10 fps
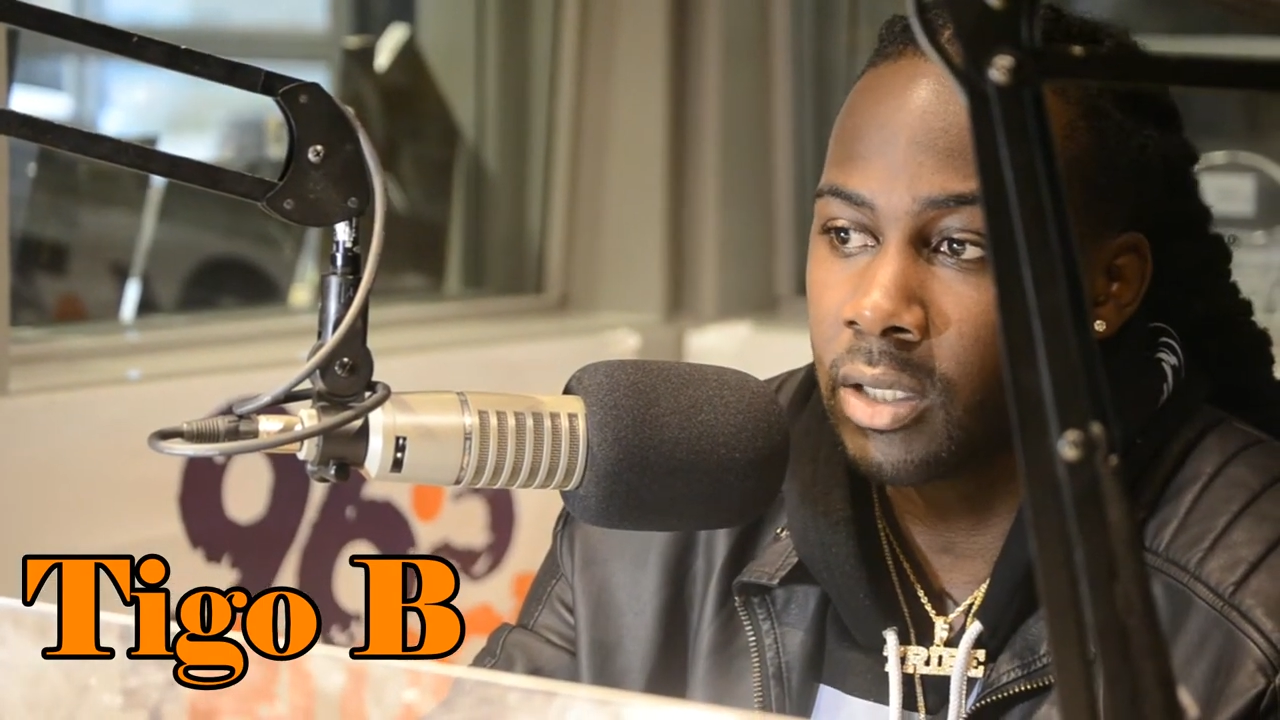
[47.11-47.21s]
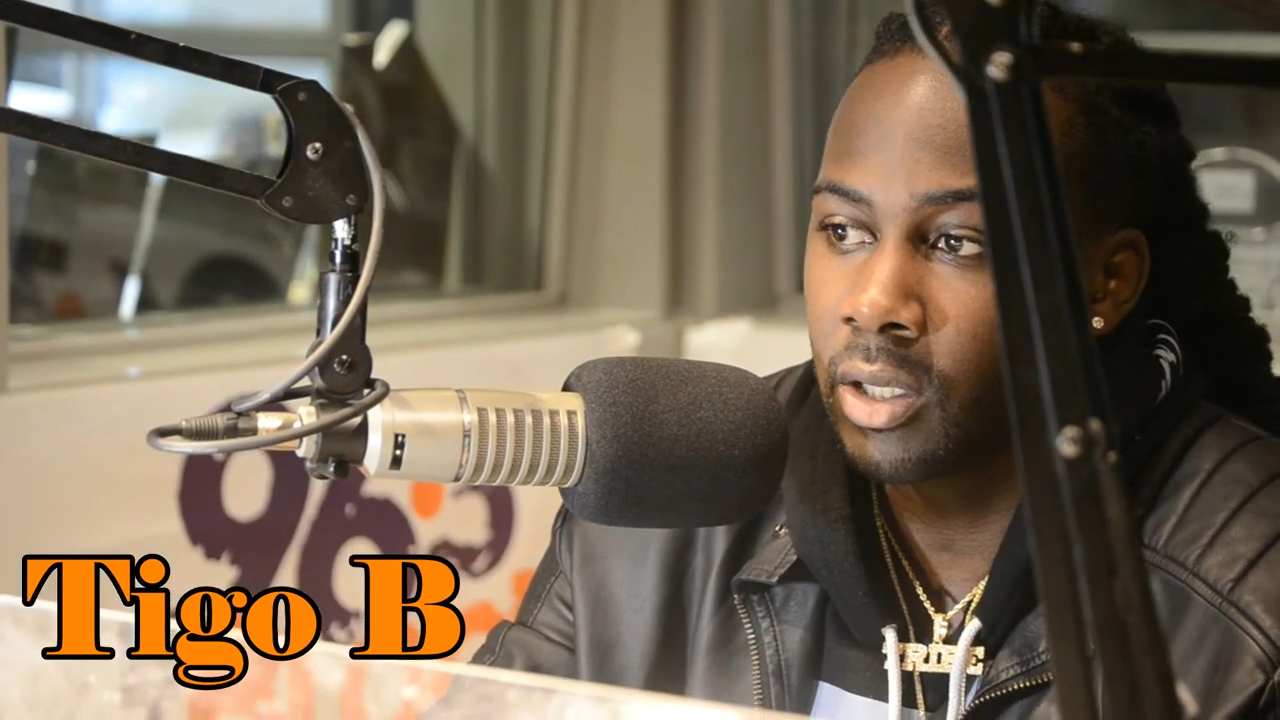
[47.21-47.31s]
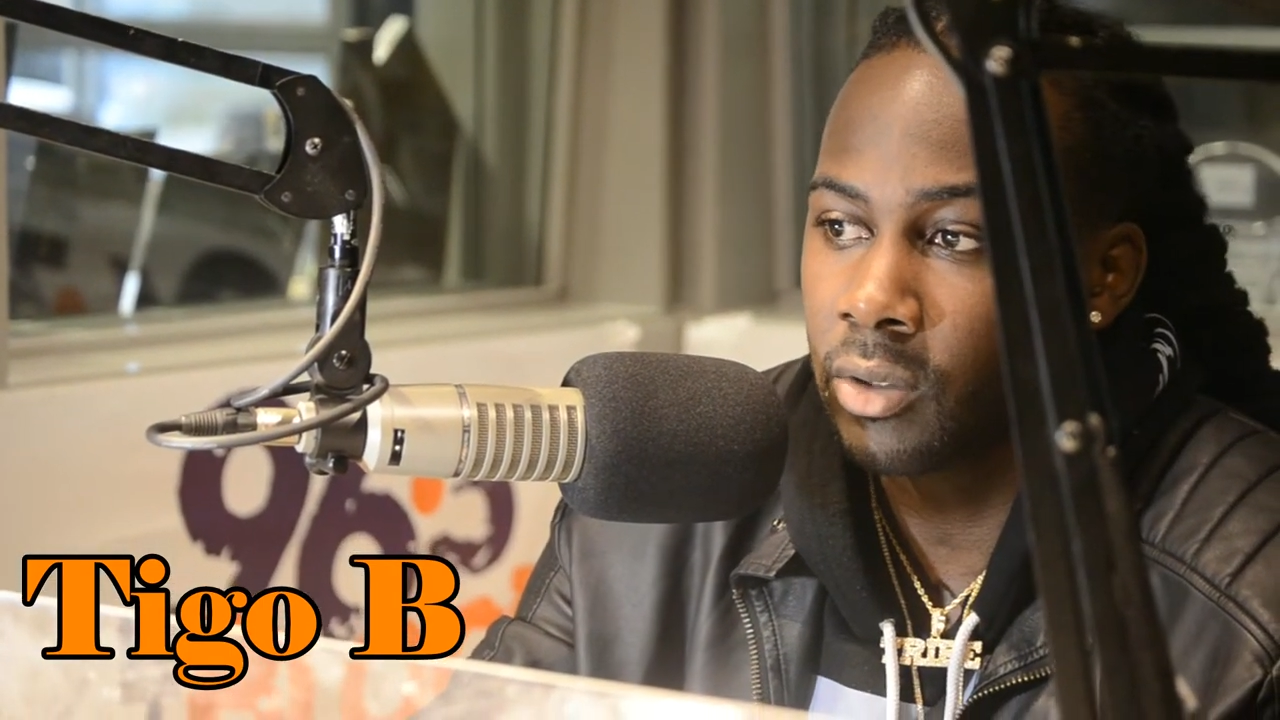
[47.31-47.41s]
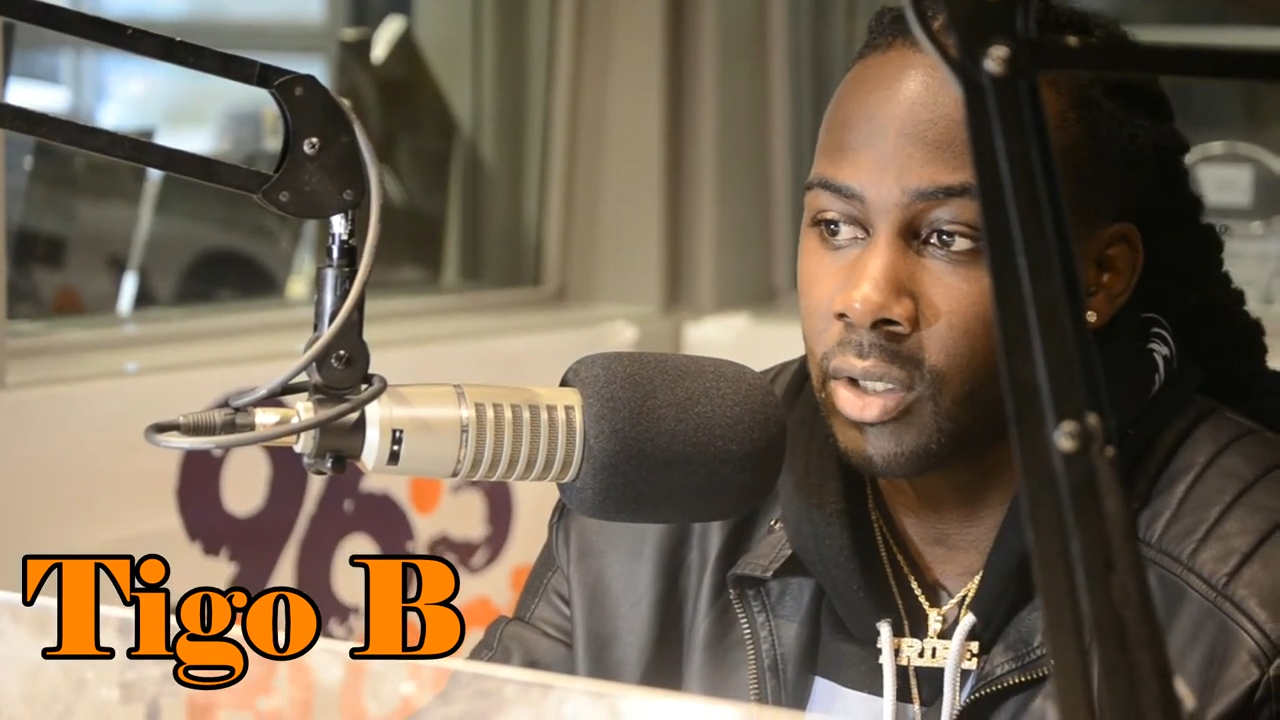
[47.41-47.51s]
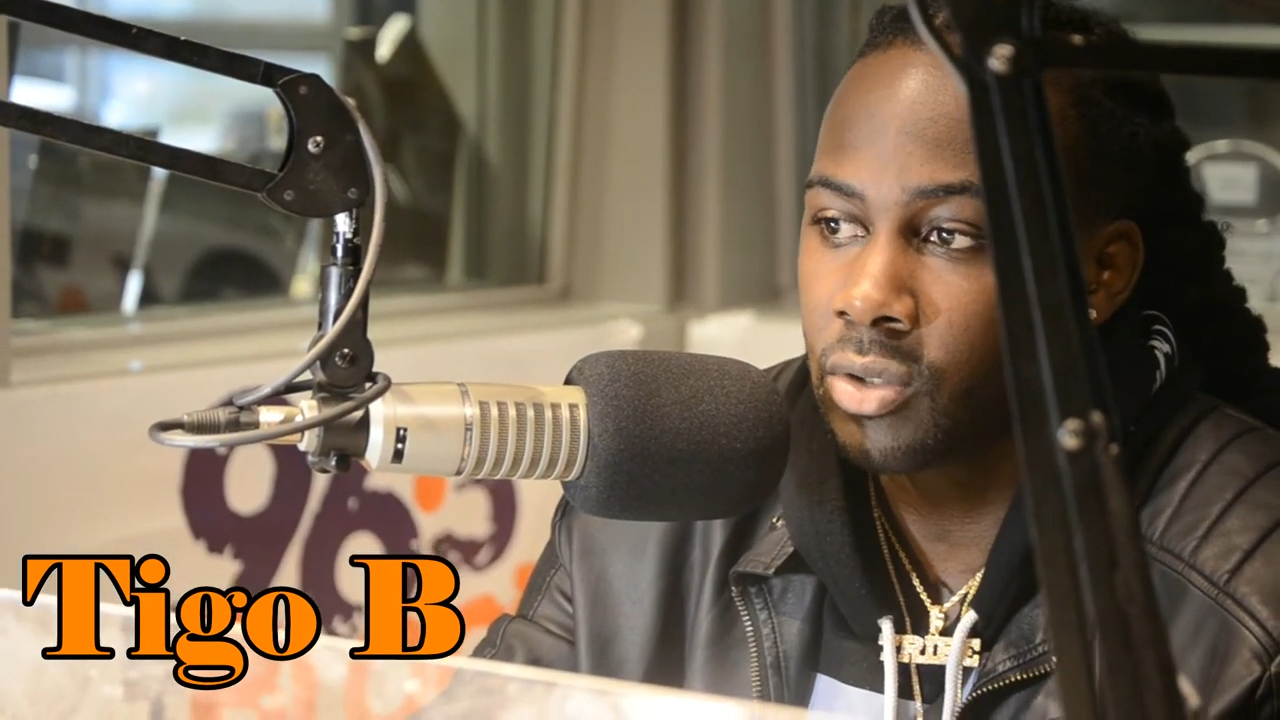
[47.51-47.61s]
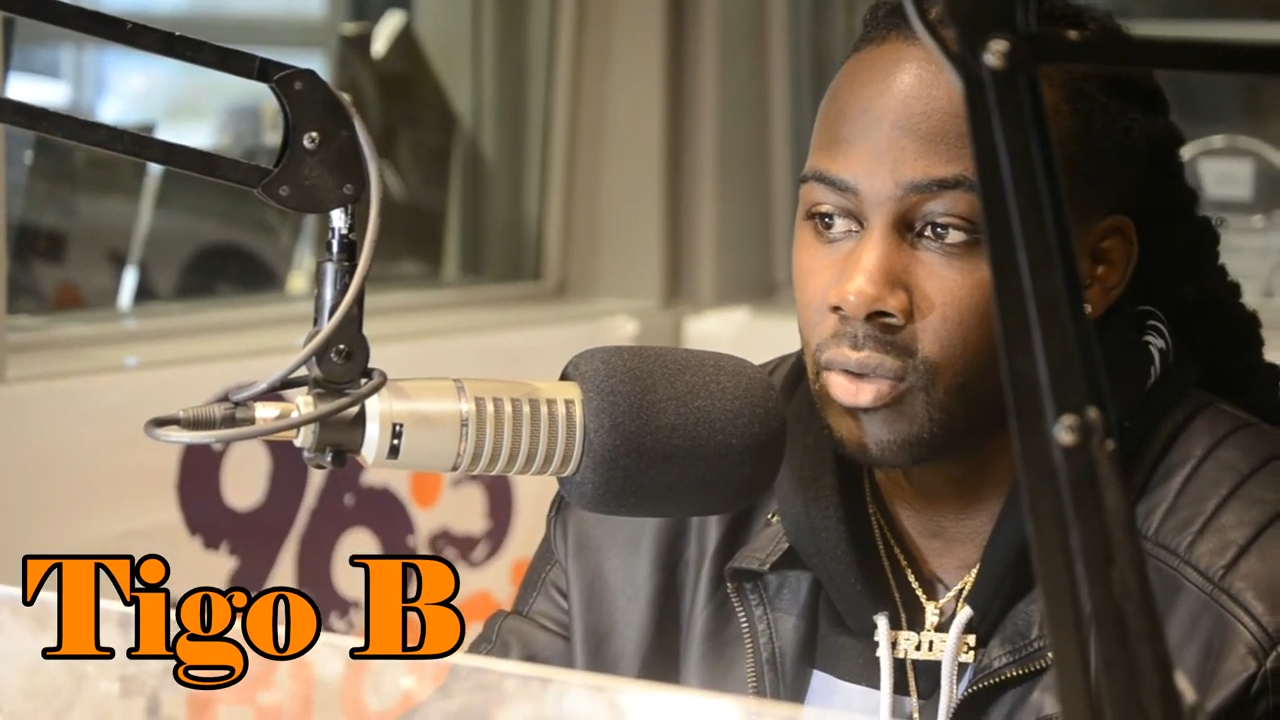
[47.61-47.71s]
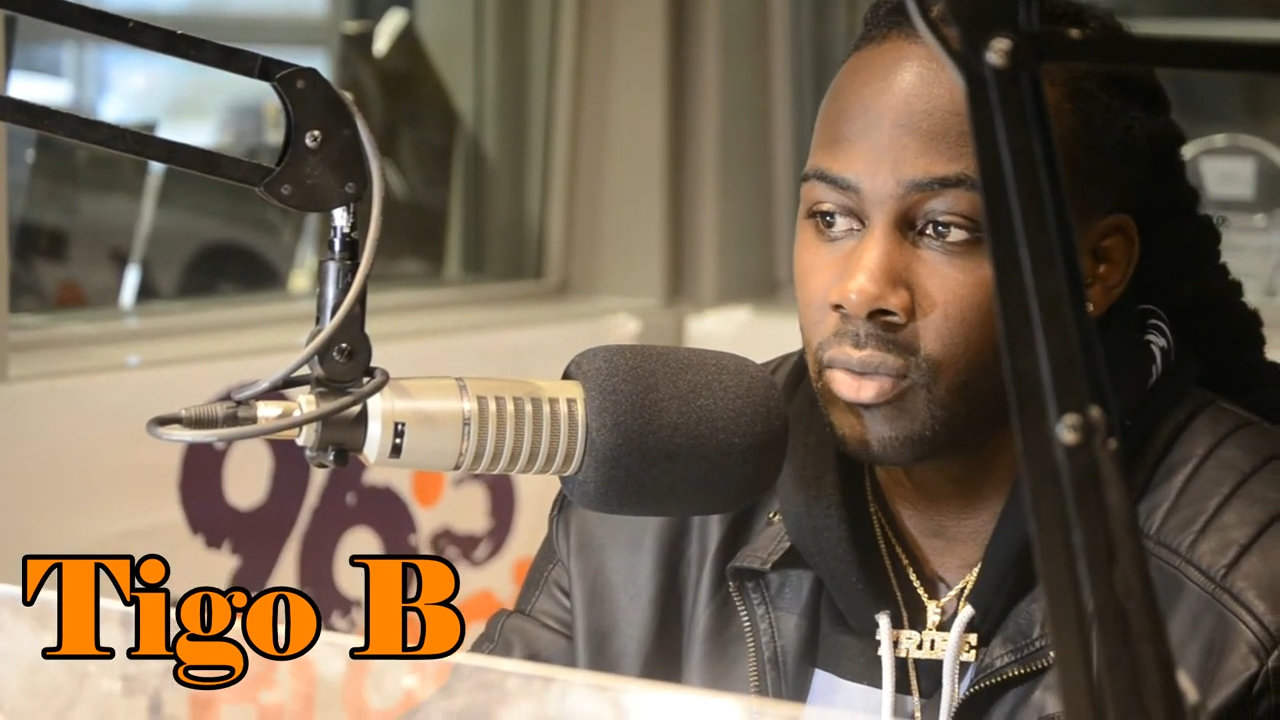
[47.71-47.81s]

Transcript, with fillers: know that you're